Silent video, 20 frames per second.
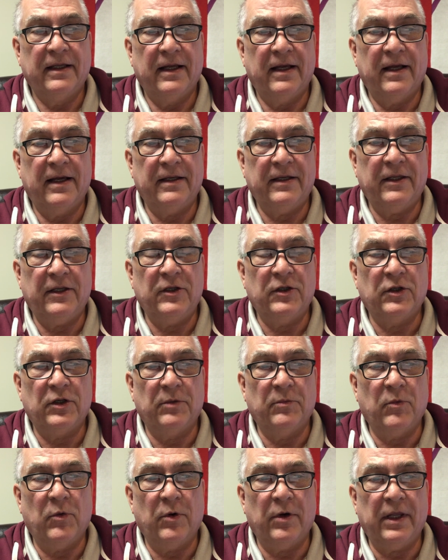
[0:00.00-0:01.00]
on
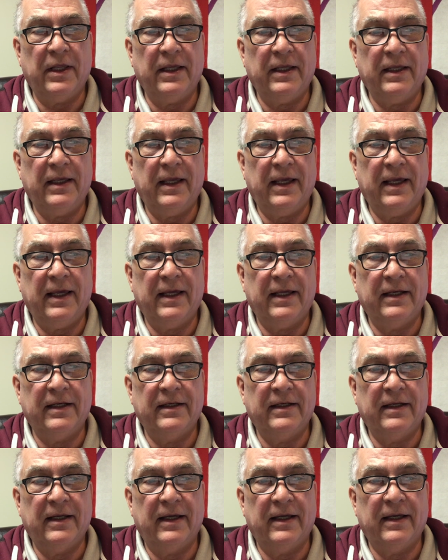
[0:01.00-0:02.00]
Easter morning,
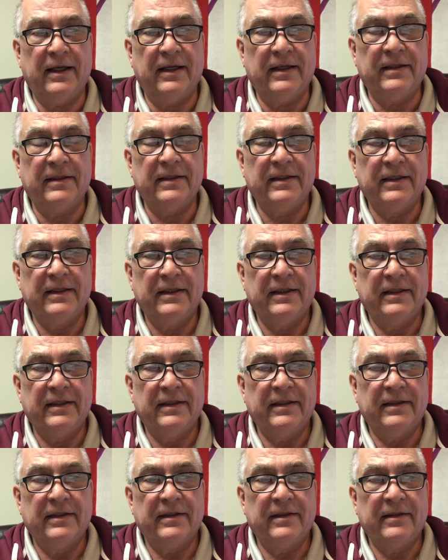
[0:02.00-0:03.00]
and uh,
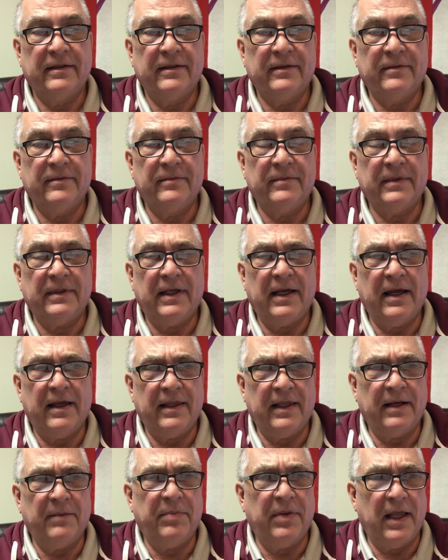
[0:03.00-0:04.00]
how
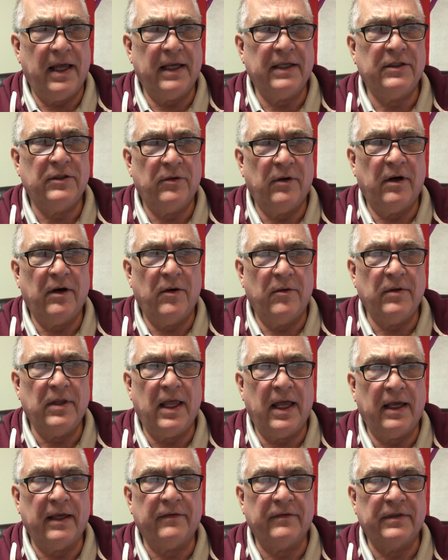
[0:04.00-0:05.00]
that applies to our own
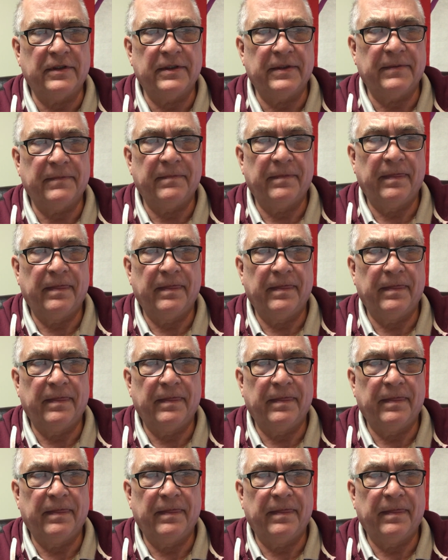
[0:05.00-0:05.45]
lives.